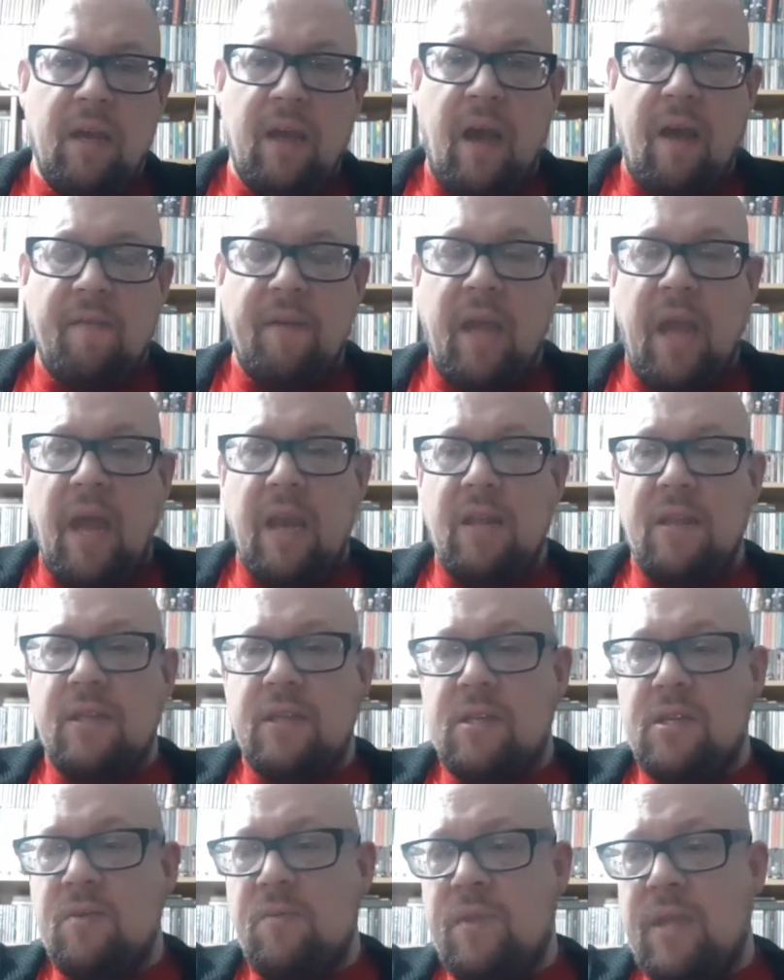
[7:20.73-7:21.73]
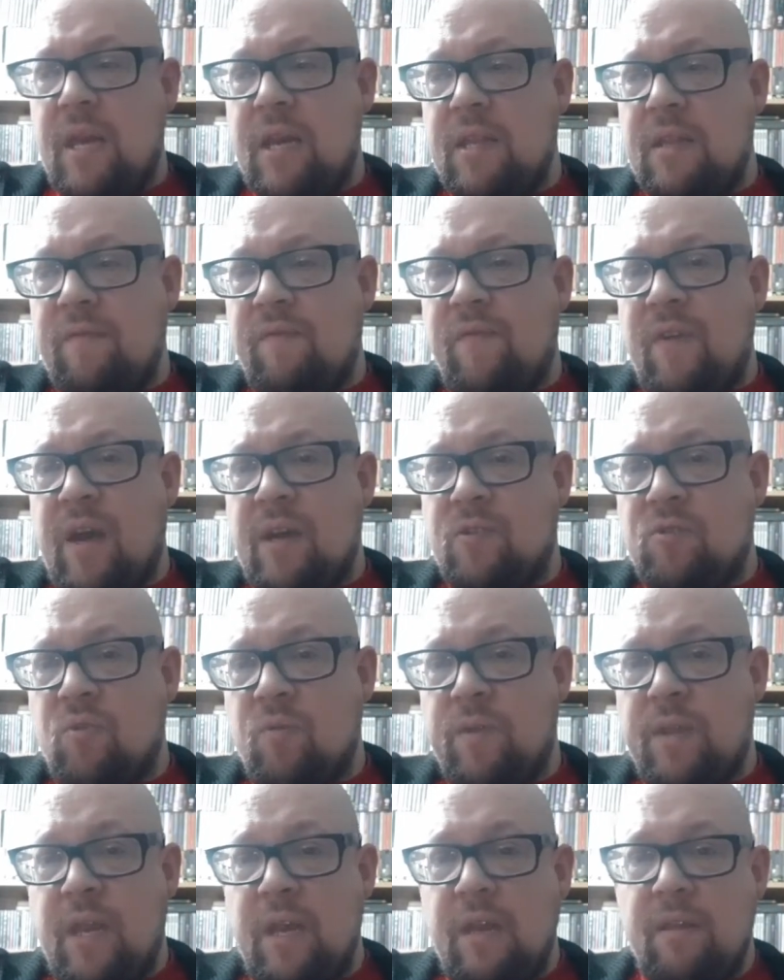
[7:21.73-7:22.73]
having anything to do with anything fast or
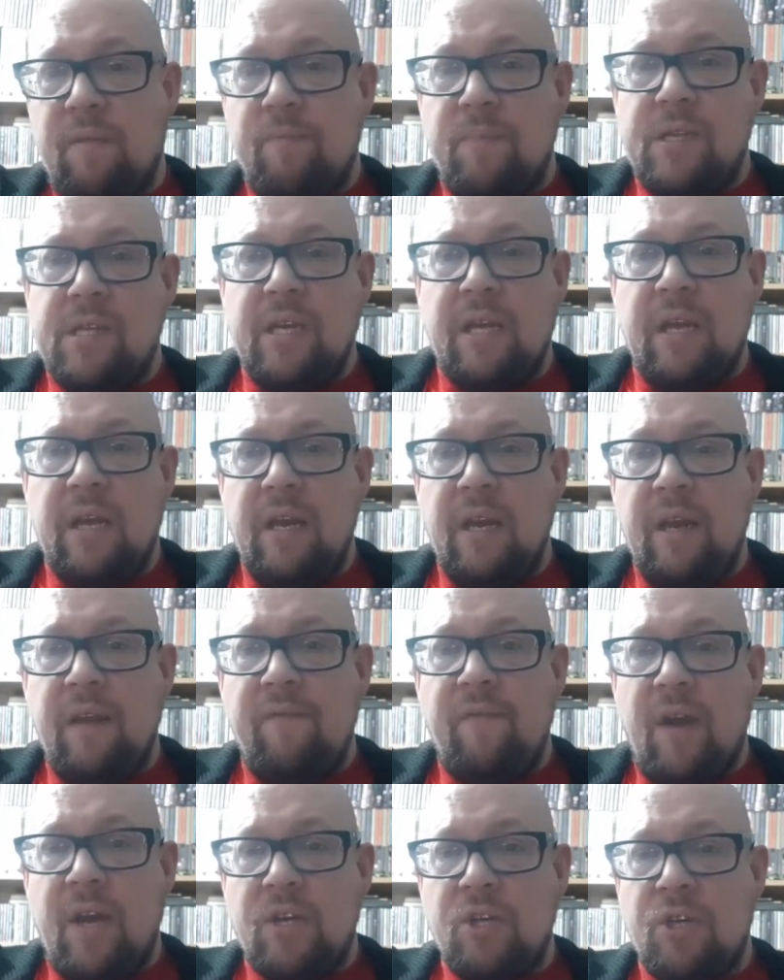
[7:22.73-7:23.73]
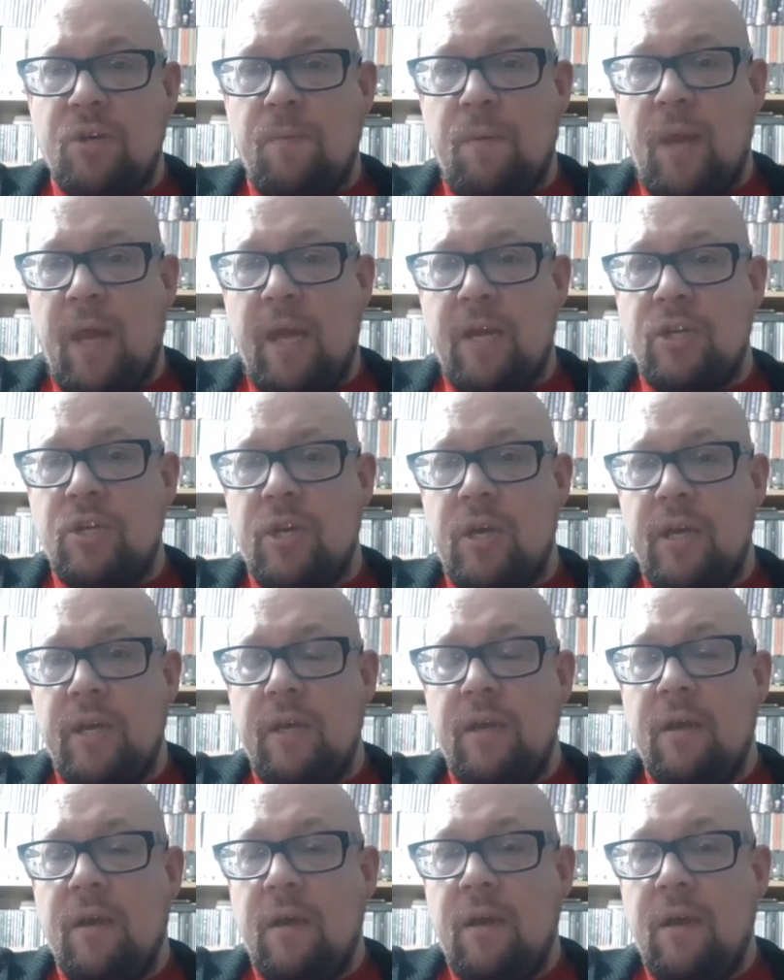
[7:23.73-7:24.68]
with anything particularly fashionable actually,